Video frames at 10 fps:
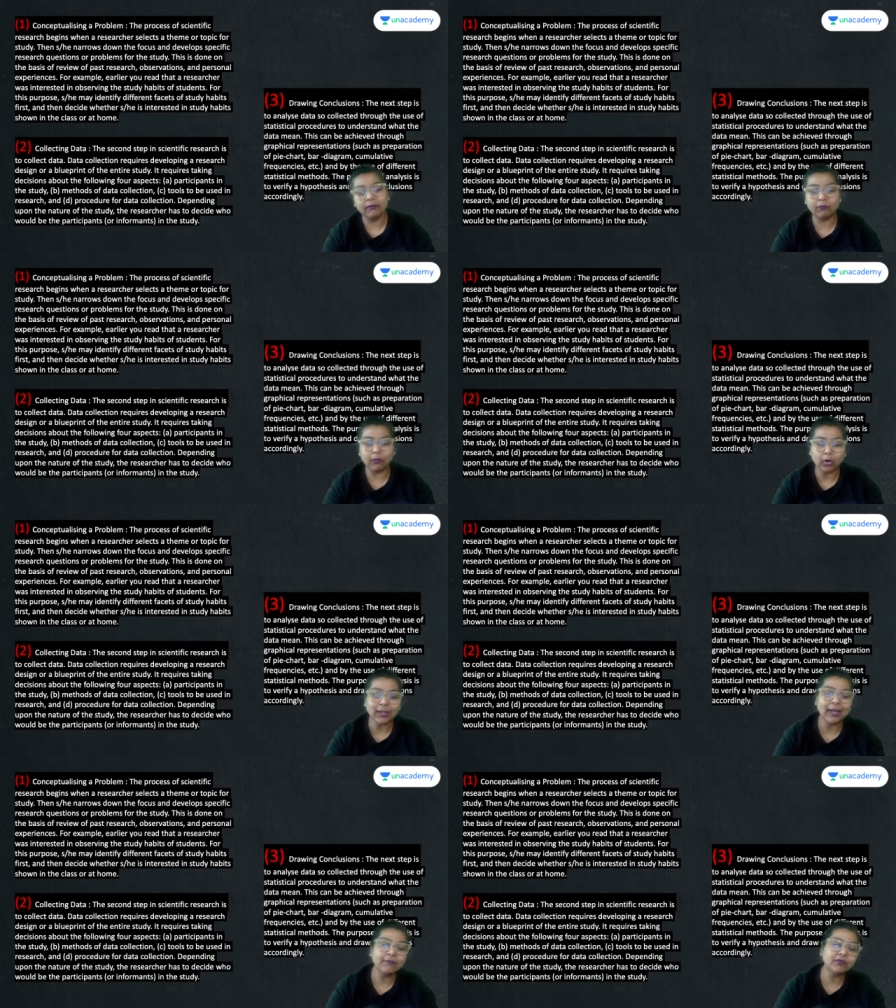what
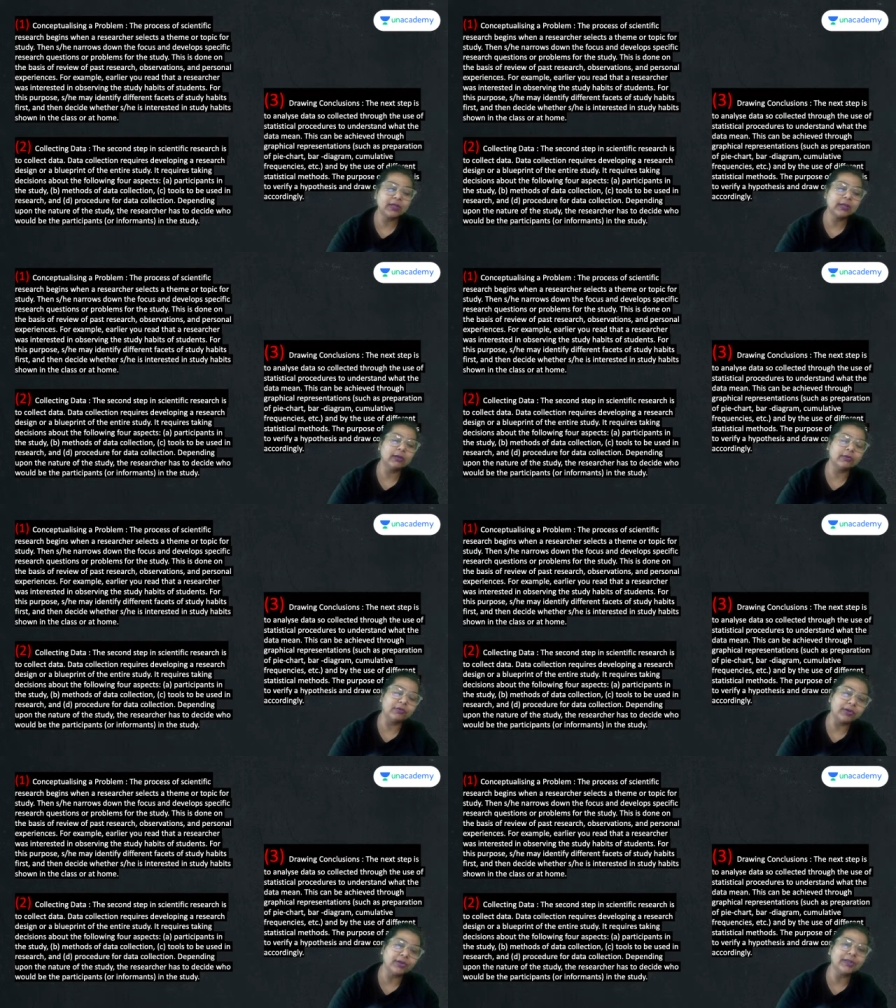have they
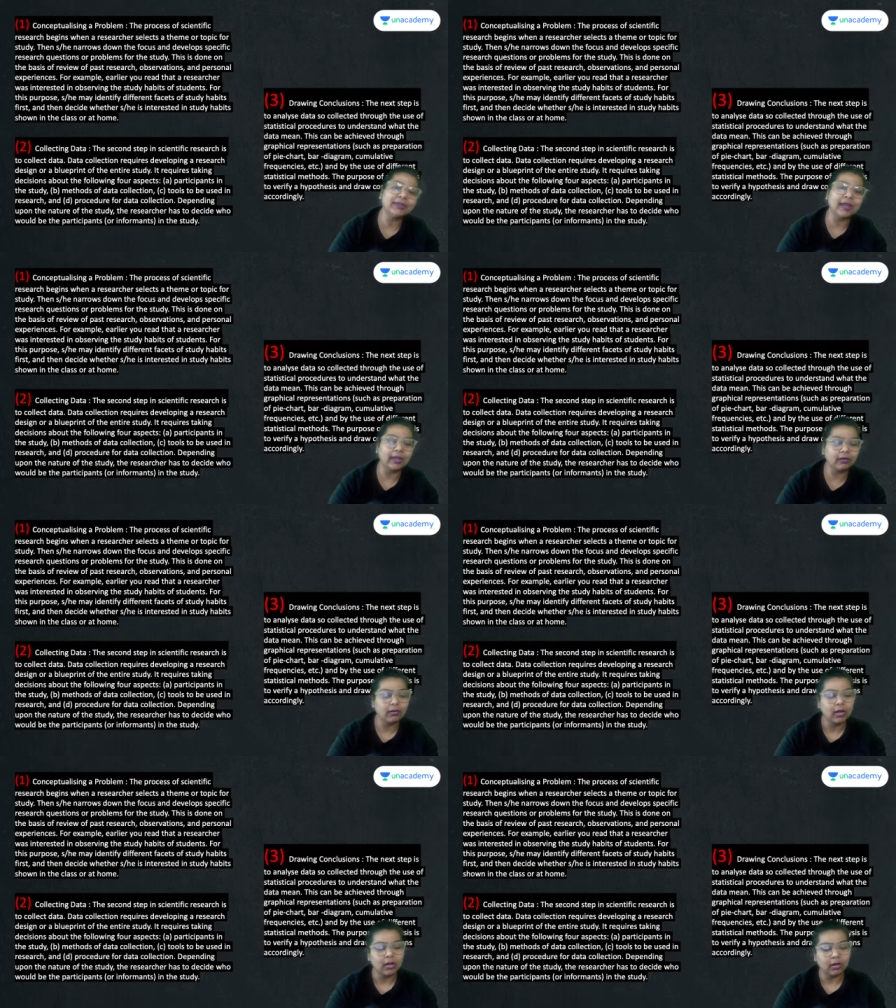written in their
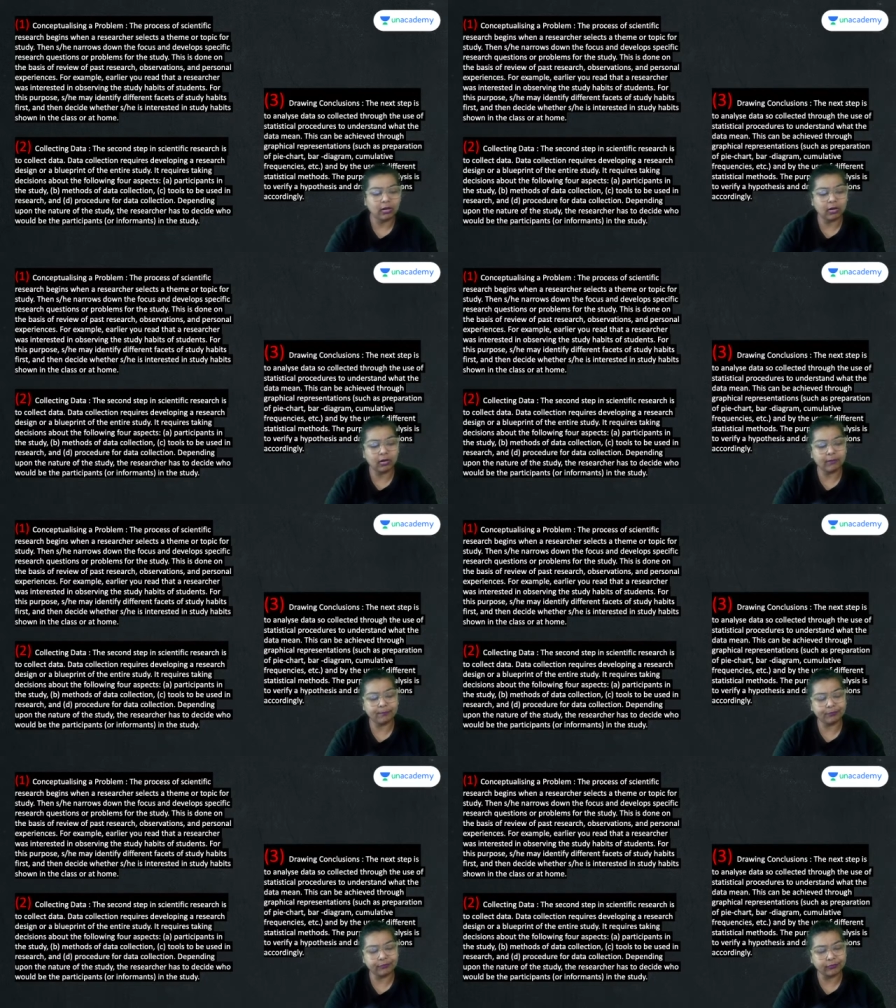uh,
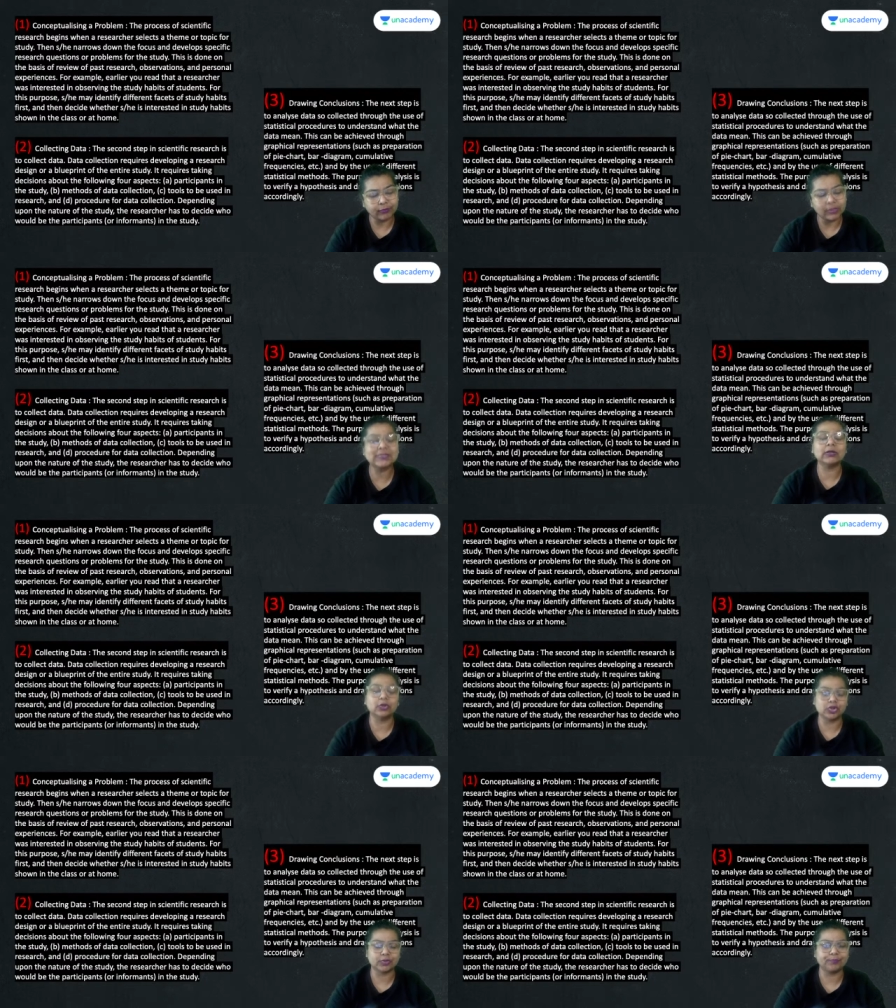
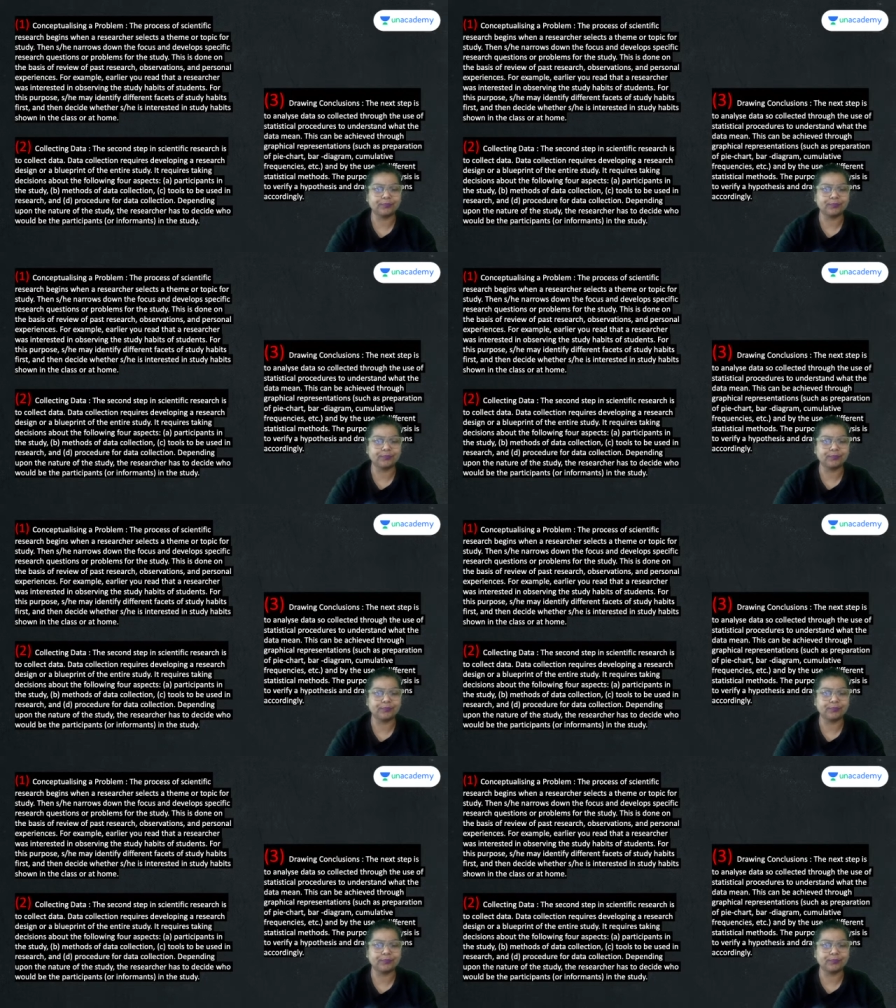research.